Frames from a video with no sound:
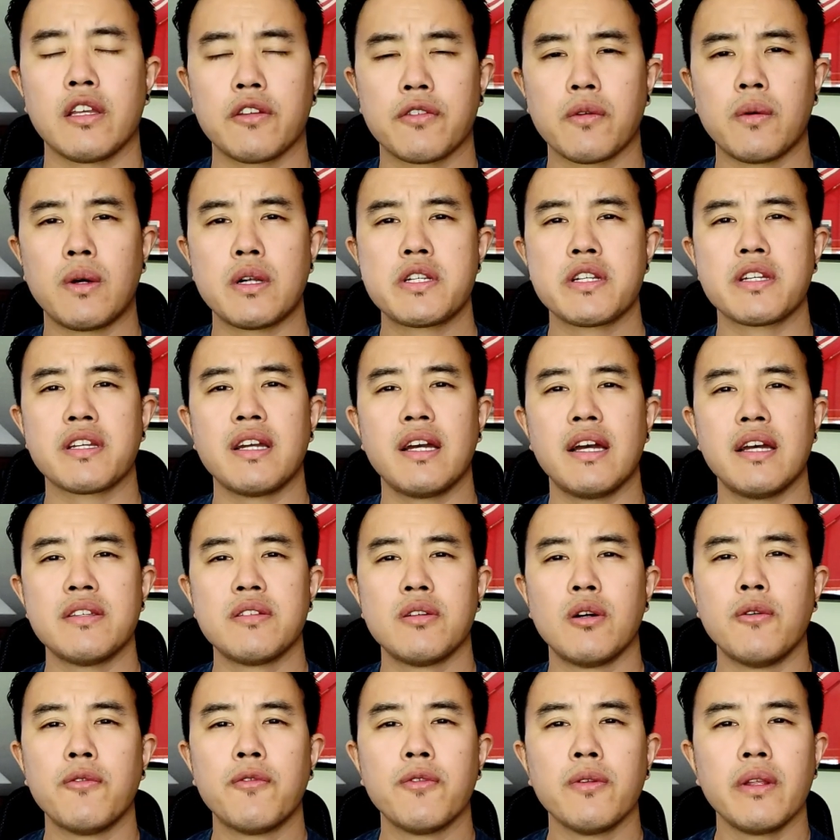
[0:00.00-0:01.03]
Thanks for watching, guys.
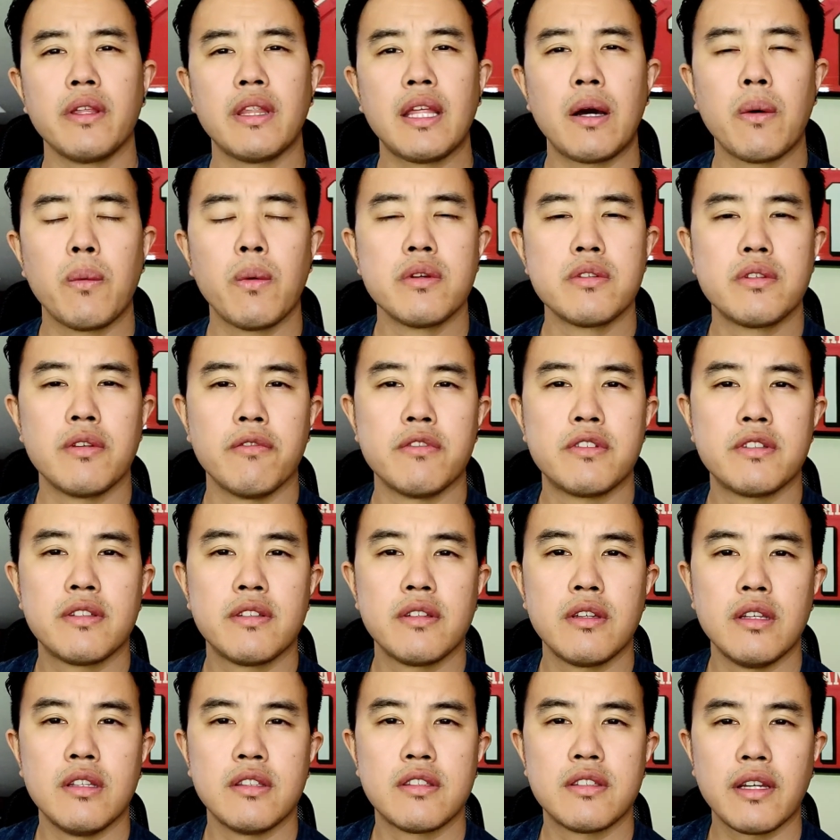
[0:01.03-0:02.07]
Hopefully that was
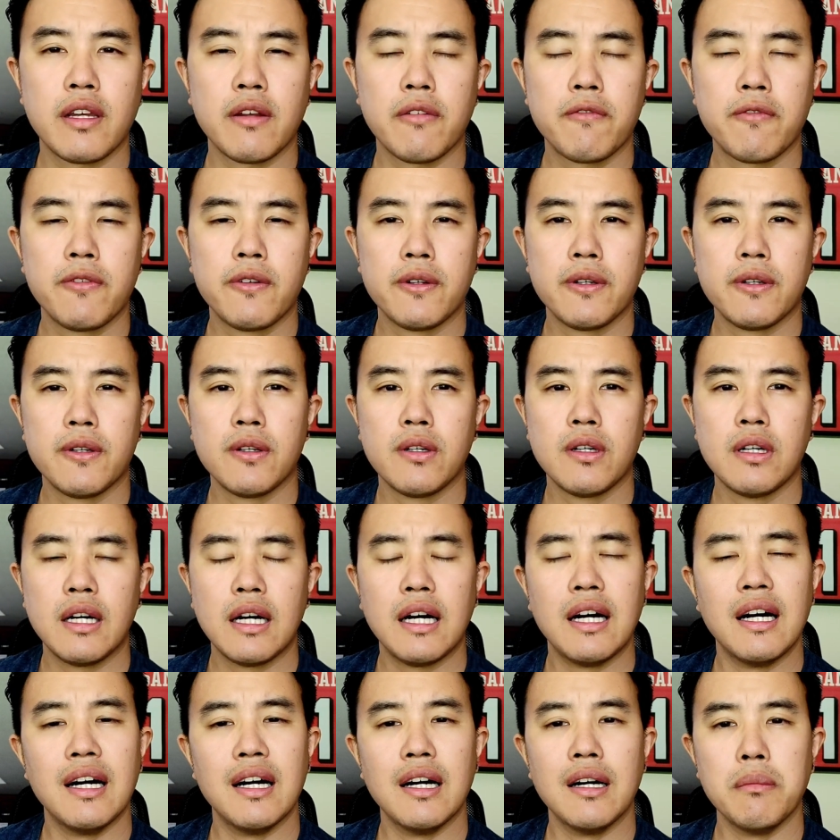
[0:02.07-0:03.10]
insightful.
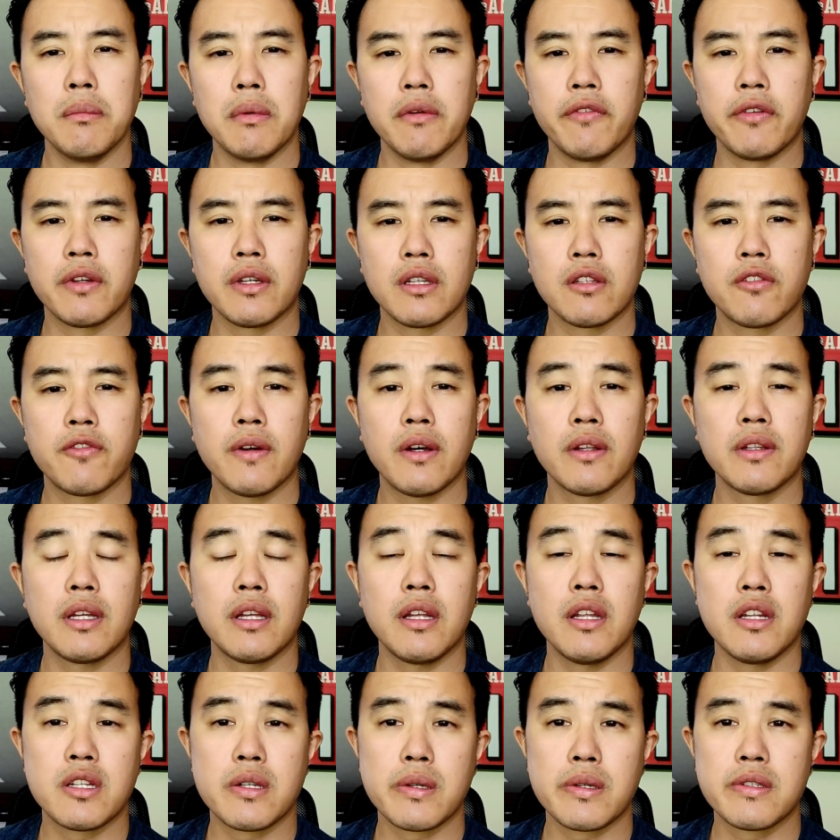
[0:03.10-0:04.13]
If you guys found
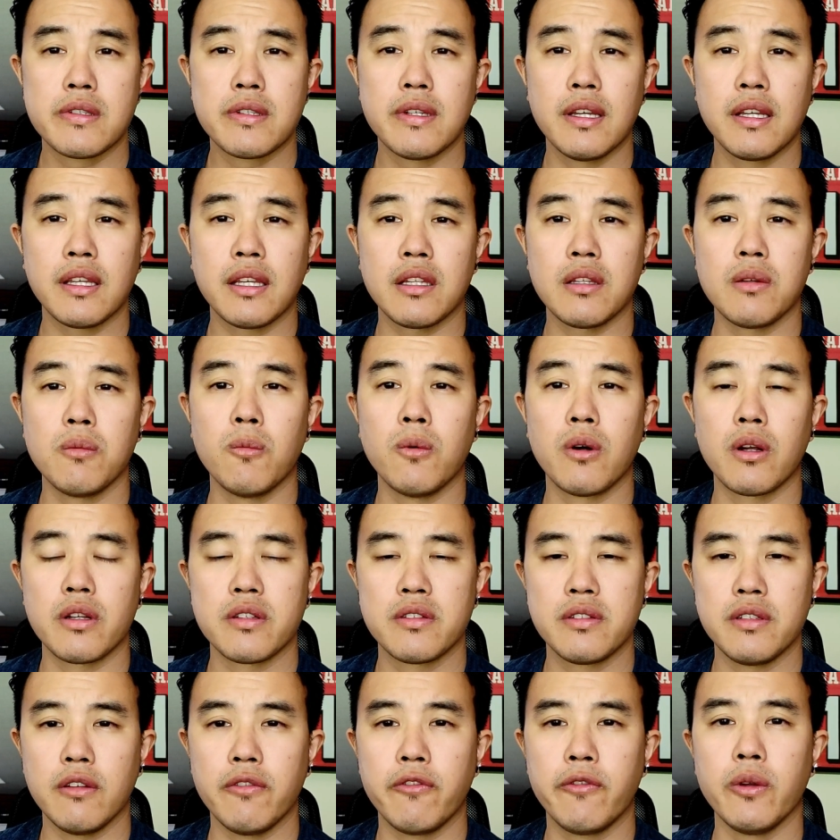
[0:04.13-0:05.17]
that interesting and you want to
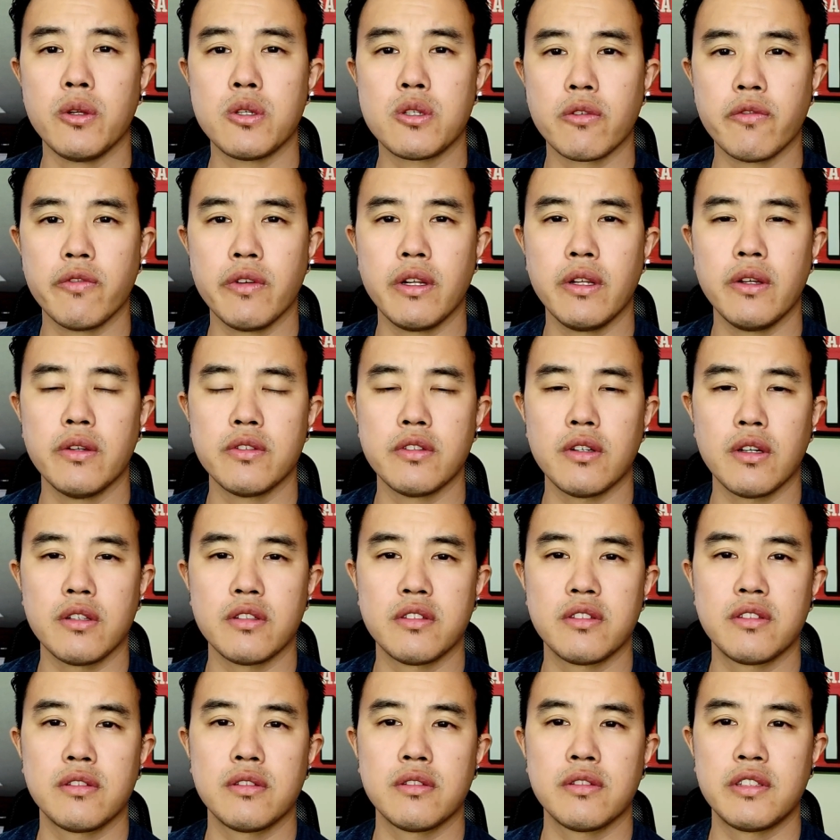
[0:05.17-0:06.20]
see future videos on
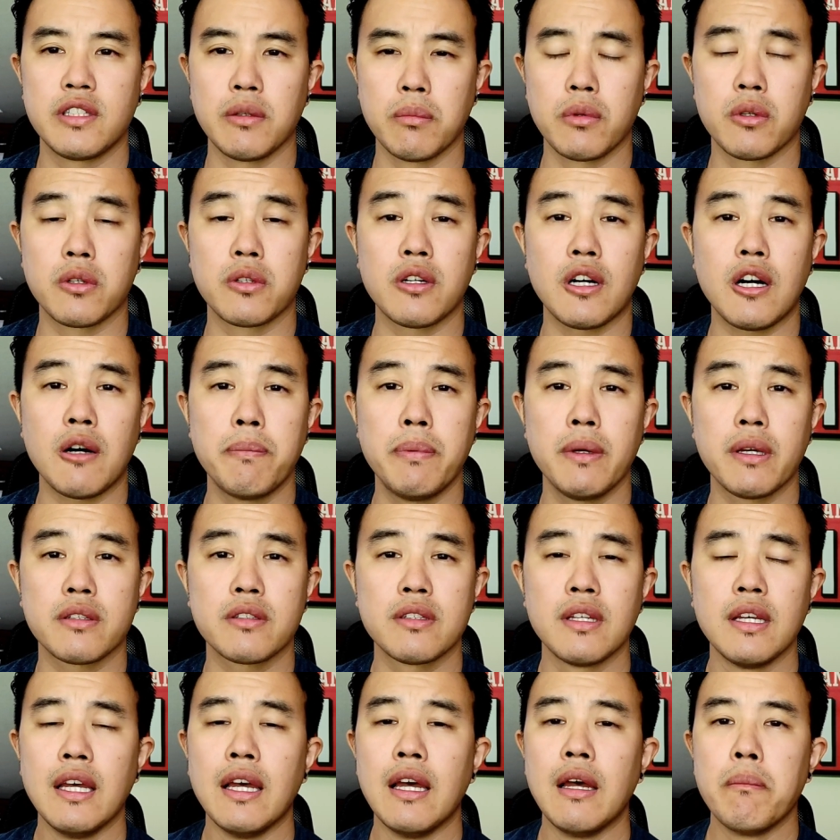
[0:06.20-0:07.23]
similar
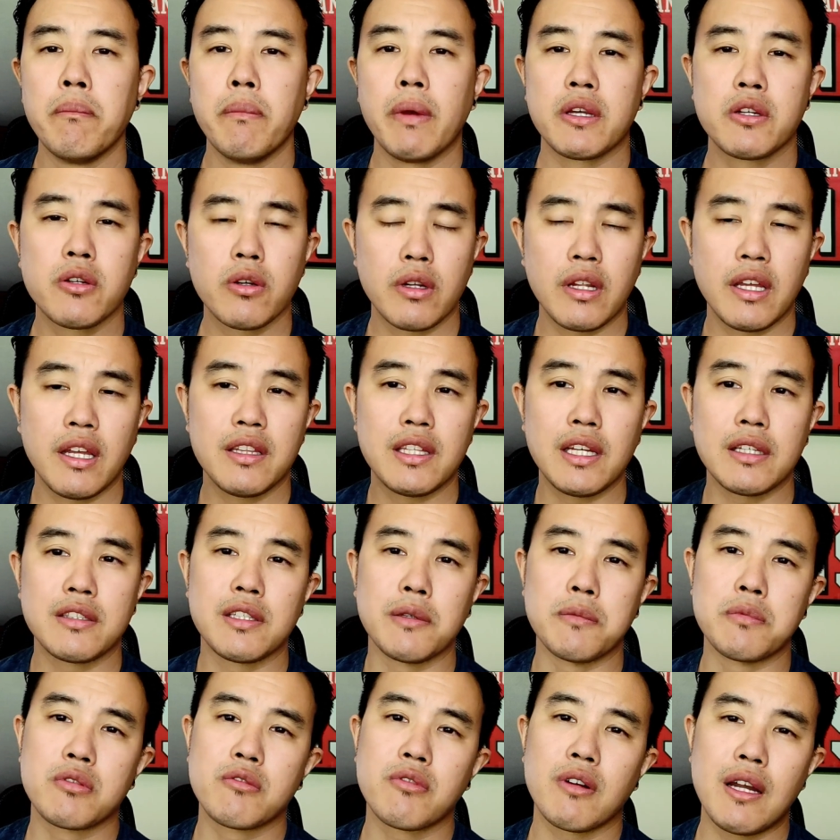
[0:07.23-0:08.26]
topics, make sure to hit that
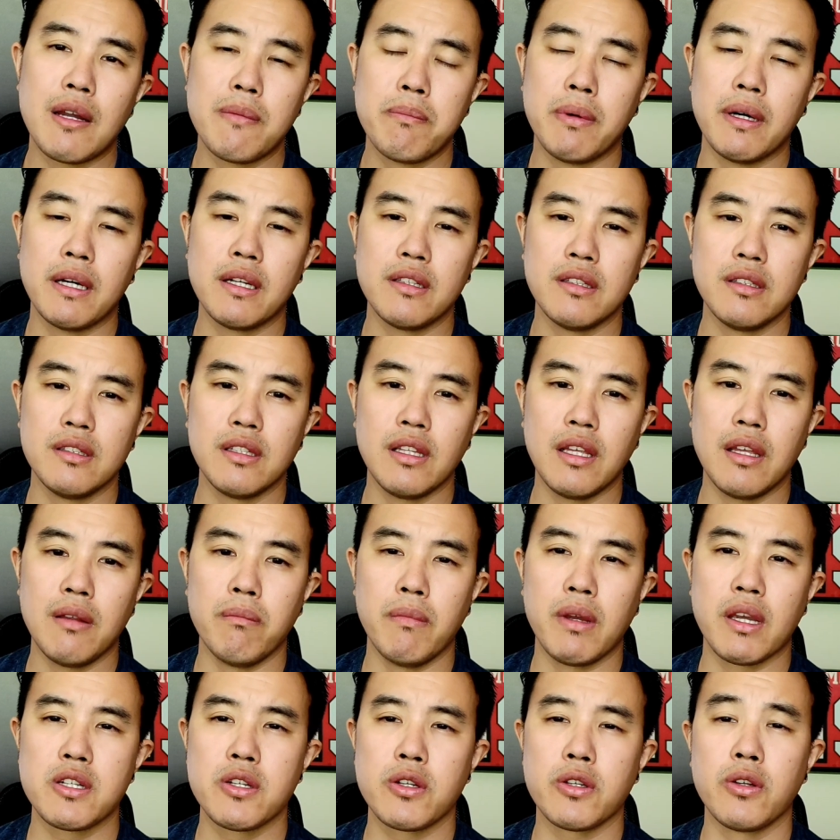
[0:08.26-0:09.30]
subscribe button and
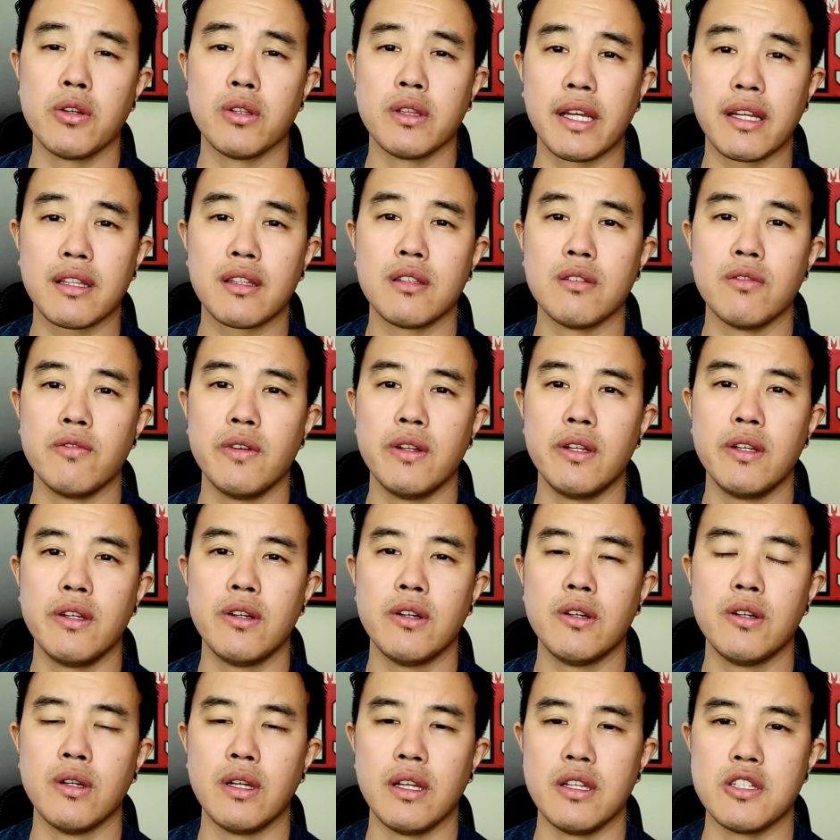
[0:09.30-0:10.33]
make sure you like this
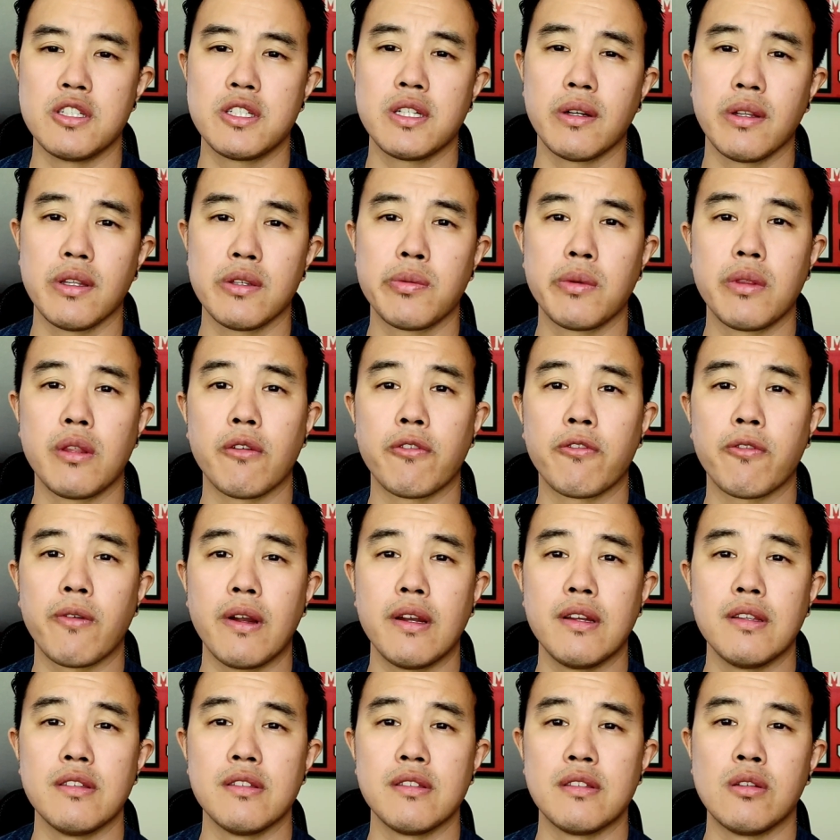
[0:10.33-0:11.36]
video and share this with your
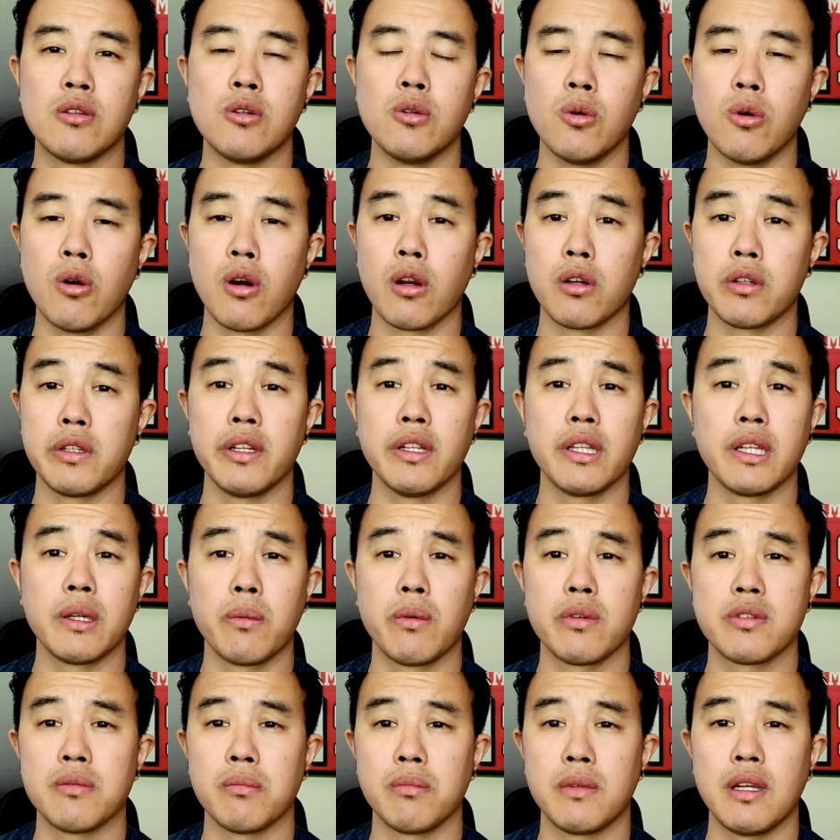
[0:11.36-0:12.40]
friends who are dealing
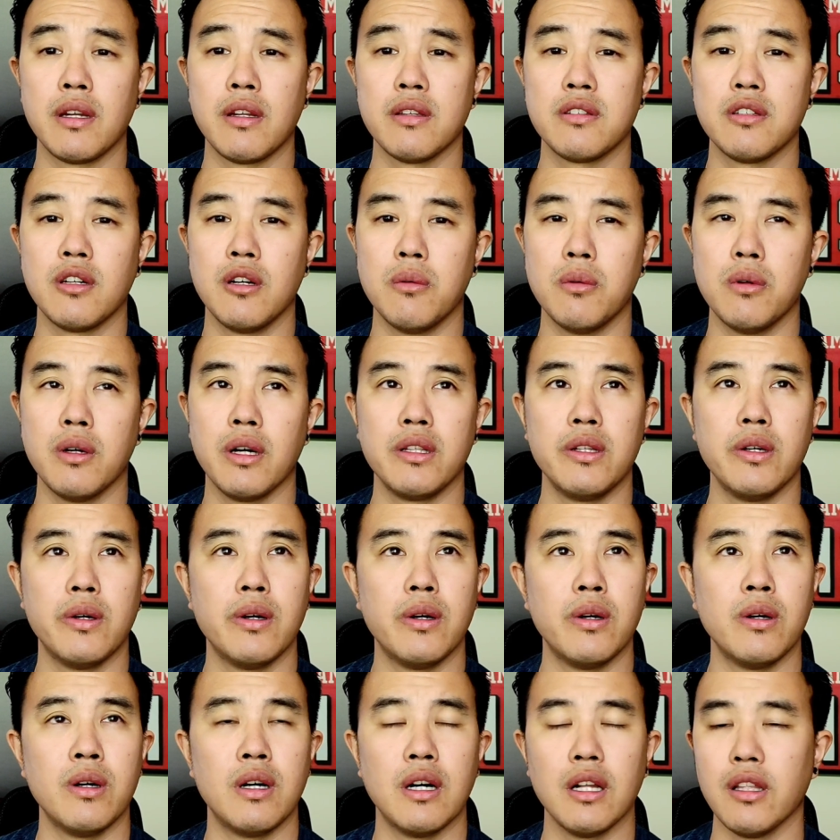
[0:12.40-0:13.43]
with some tennis elbow. I know